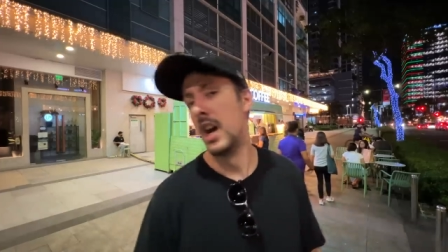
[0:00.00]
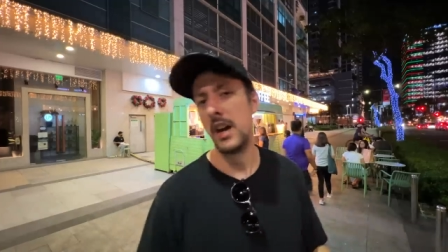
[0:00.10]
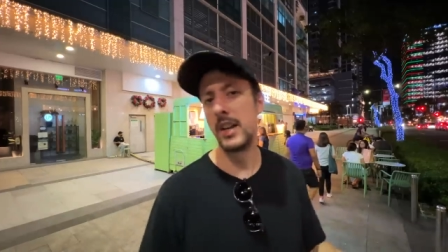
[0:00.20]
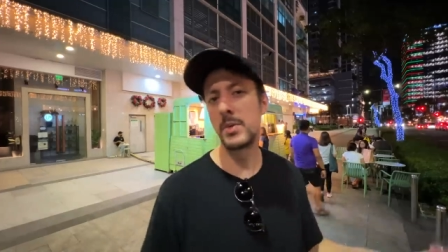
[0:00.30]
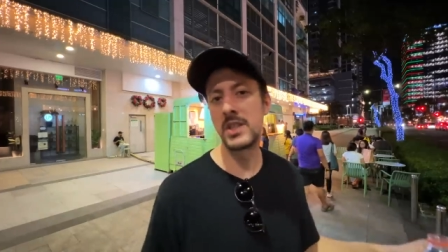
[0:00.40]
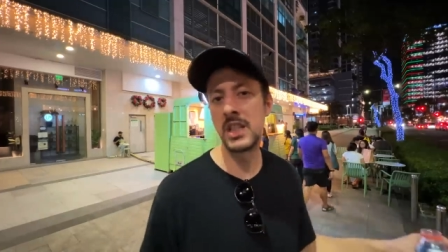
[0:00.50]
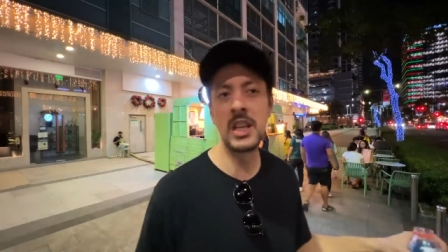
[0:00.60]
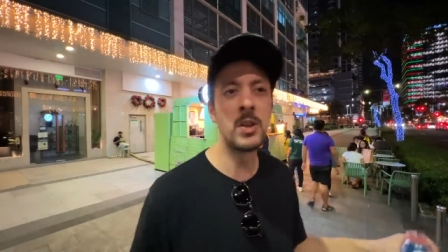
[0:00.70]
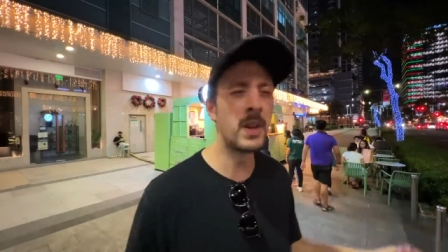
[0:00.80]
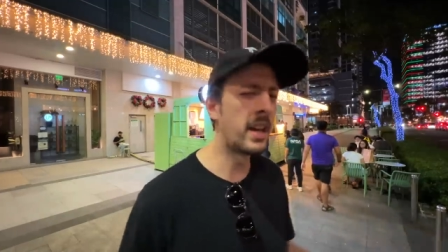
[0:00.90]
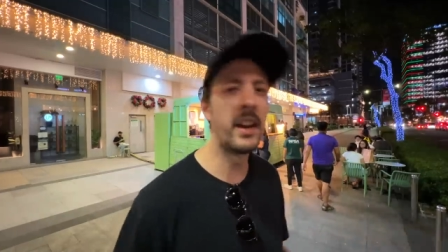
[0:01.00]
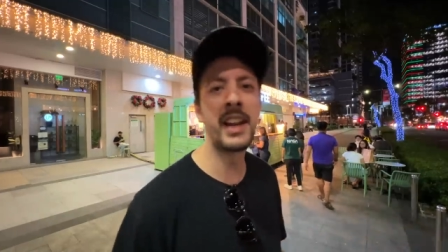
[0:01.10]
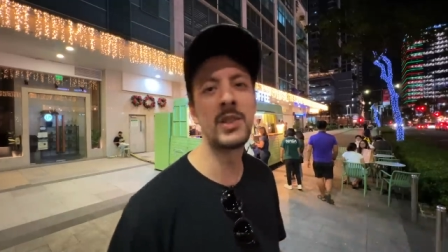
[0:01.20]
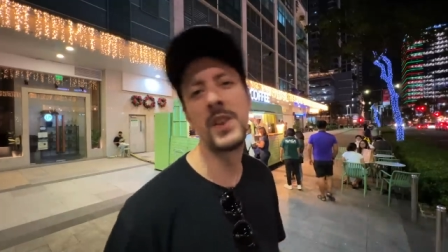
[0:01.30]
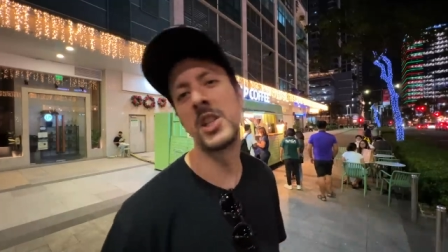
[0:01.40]
And I will see you in the
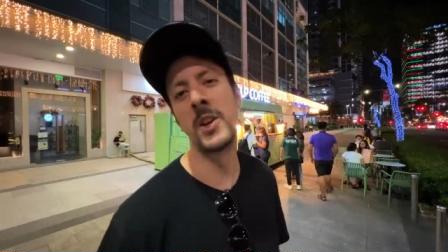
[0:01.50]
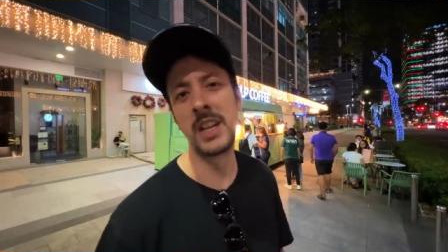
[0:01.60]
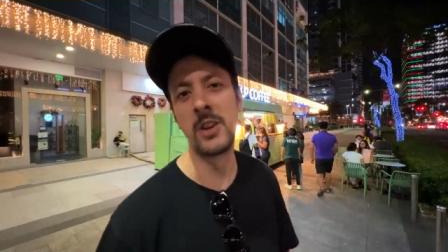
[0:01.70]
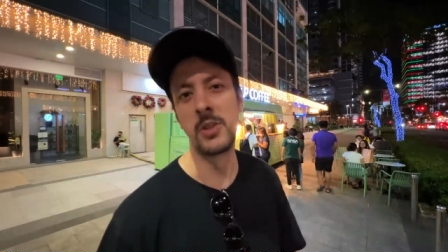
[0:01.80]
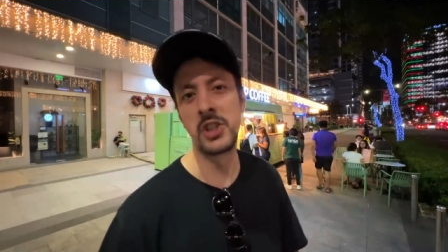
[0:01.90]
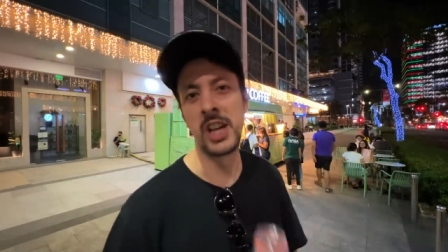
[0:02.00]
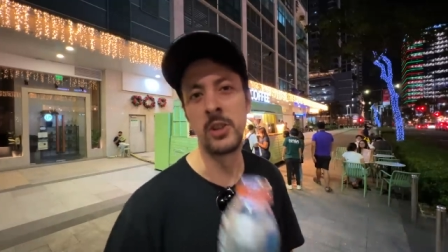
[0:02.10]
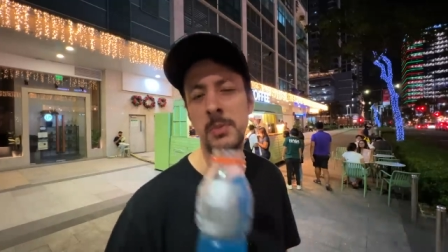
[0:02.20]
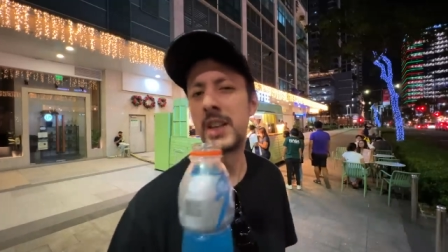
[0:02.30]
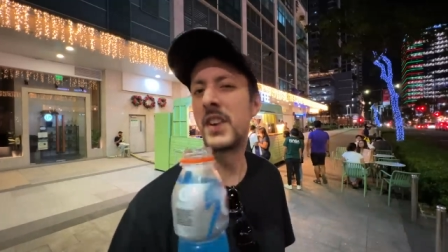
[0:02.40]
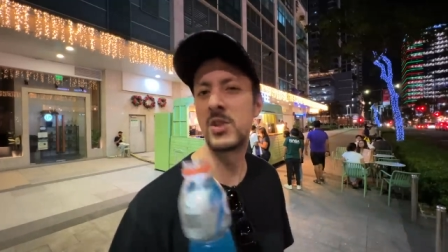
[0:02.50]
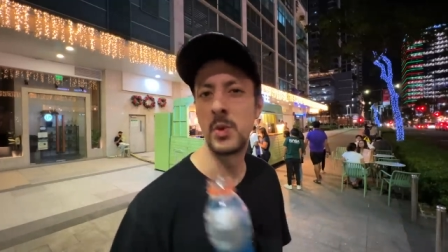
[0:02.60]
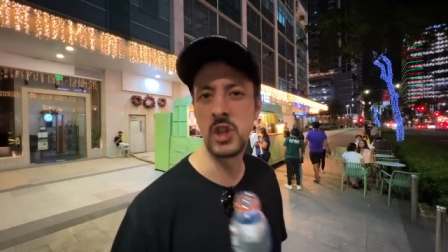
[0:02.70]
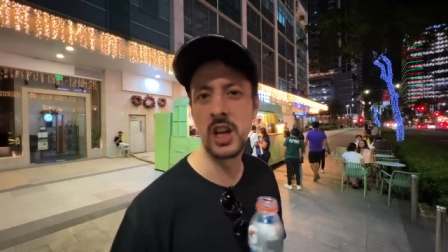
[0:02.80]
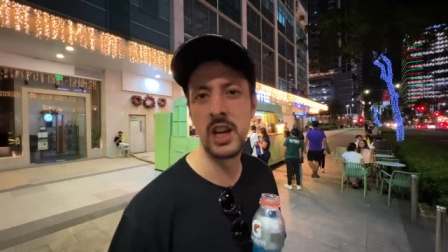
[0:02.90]
next video here on the channel. Many thanks for
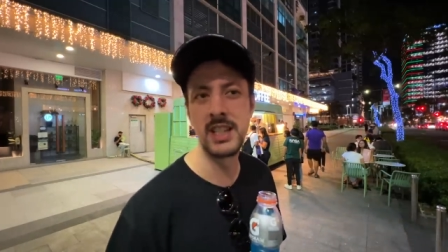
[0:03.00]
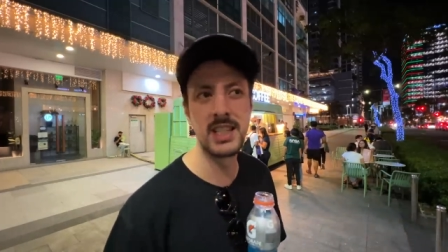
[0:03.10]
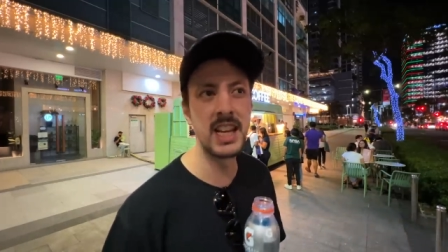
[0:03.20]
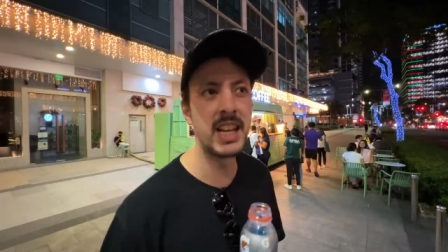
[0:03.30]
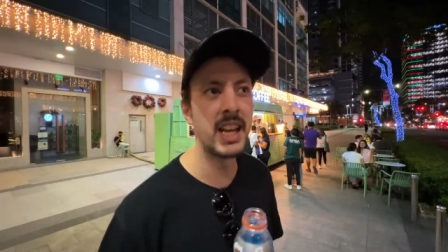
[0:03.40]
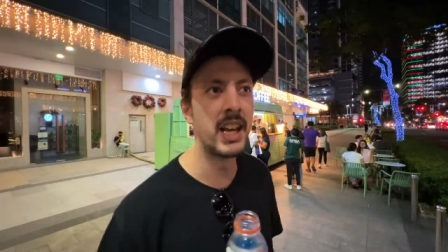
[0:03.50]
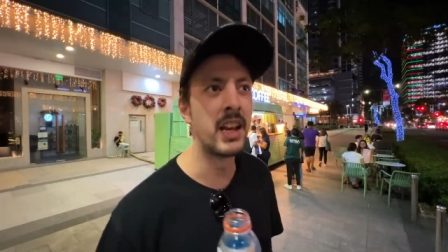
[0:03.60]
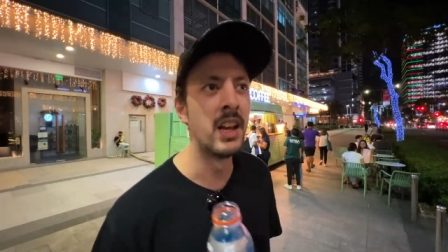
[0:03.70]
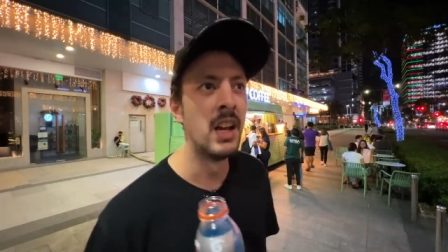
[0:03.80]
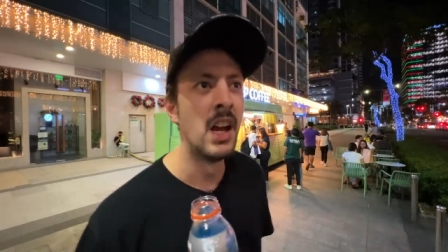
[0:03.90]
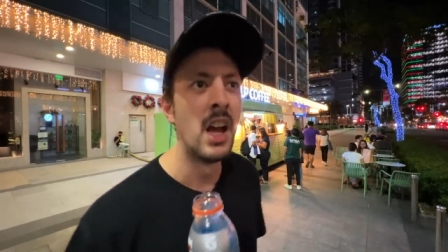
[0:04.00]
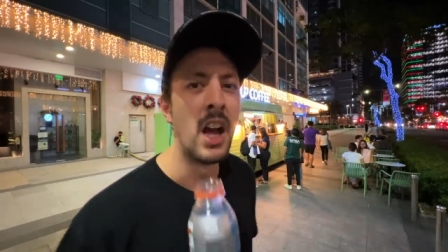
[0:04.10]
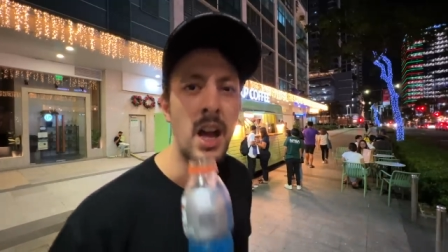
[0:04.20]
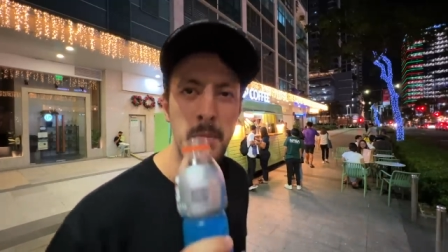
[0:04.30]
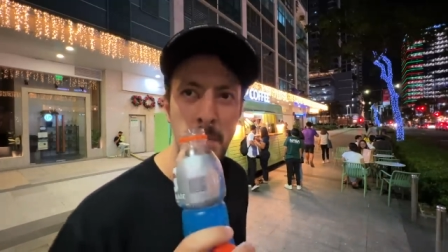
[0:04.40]
watching guys, take care
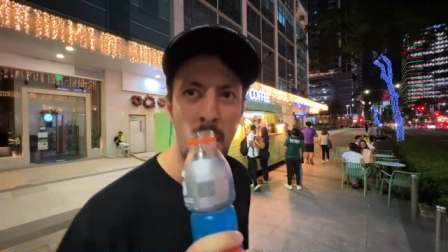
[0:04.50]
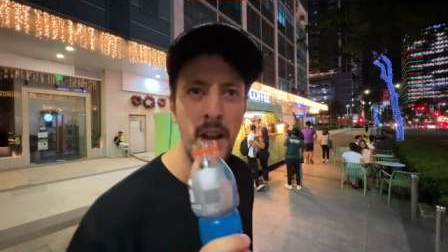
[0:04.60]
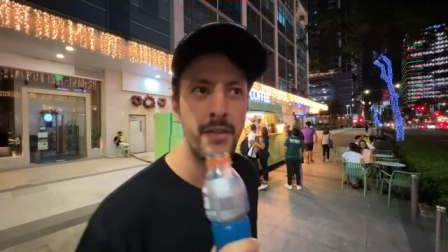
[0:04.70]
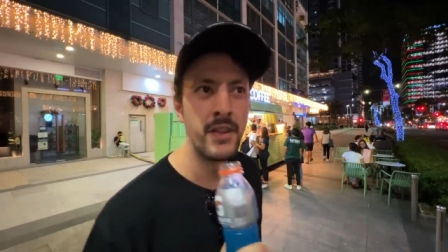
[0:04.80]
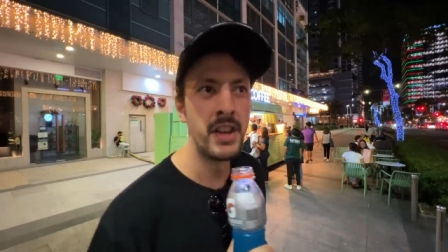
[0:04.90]
and bye for